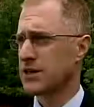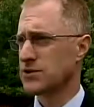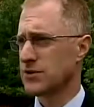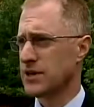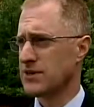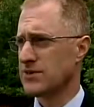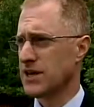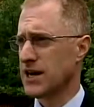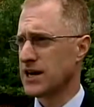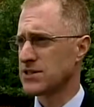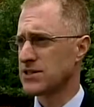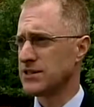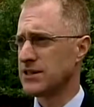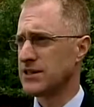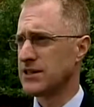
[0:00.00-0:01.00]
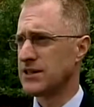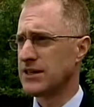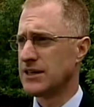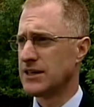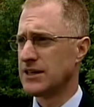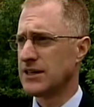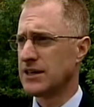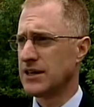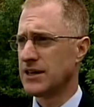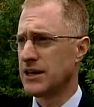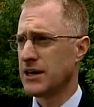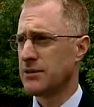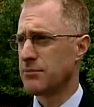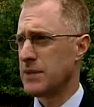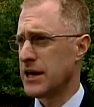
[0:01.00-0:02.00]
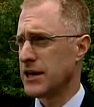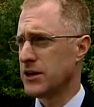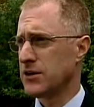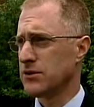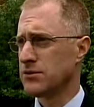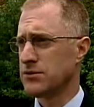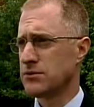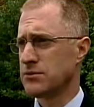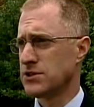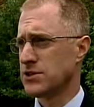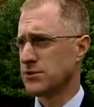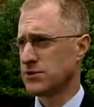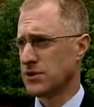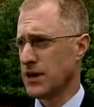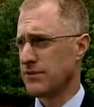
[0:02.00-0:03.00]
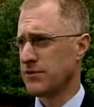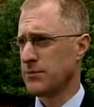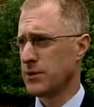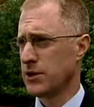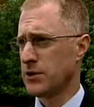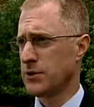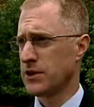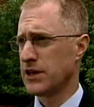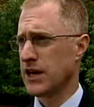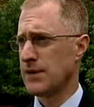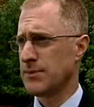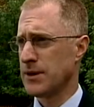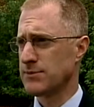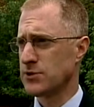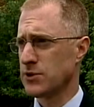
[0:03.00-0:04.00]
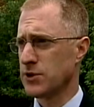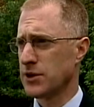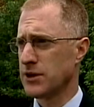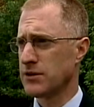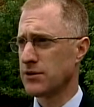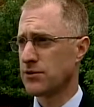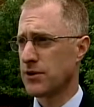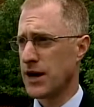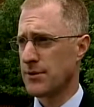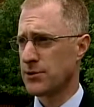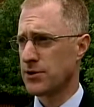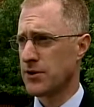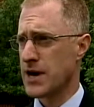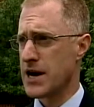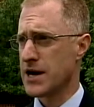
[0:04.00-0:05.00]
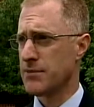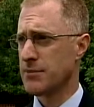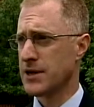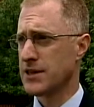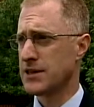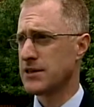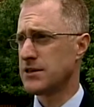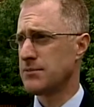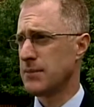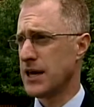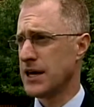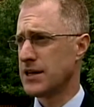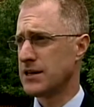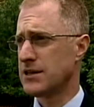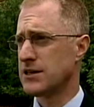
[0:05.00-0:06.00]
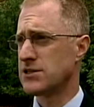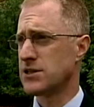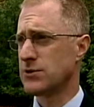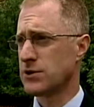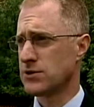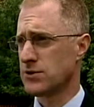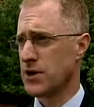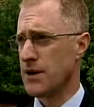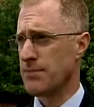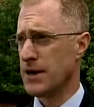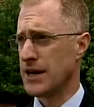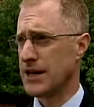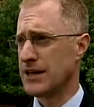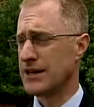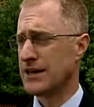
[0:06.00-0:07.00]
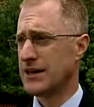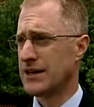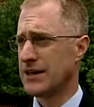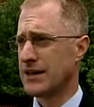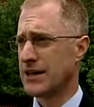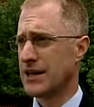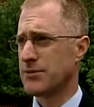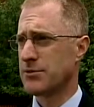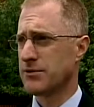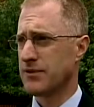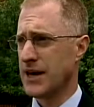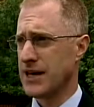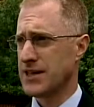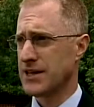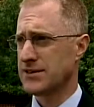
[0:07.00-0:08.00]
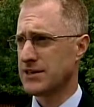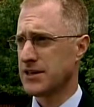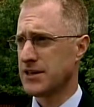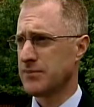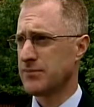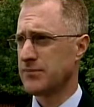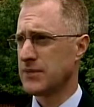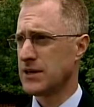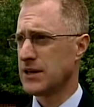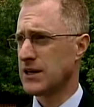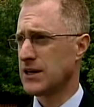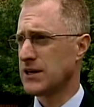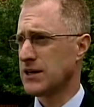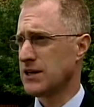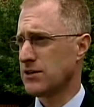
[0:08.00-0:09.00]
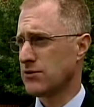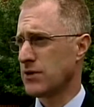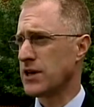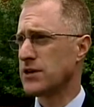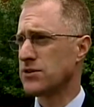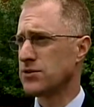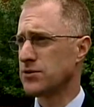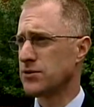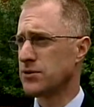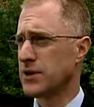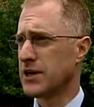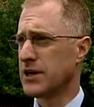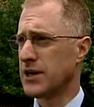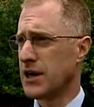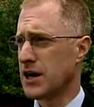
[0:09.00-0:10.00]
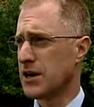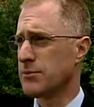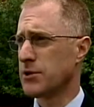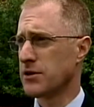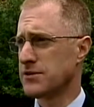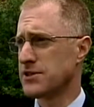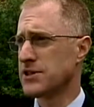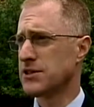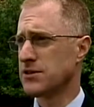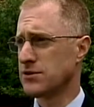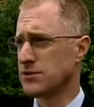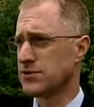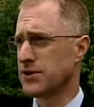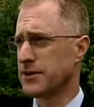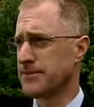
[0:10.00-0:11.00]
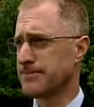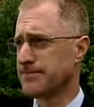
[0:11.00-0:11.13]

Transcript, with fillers: a transaction, uh, a male who she was not familiar with came up to her, grabbed her arm, and then demanded that she withdraw money and provide that to him. And he threatened to uh, harm her if she didn't do so.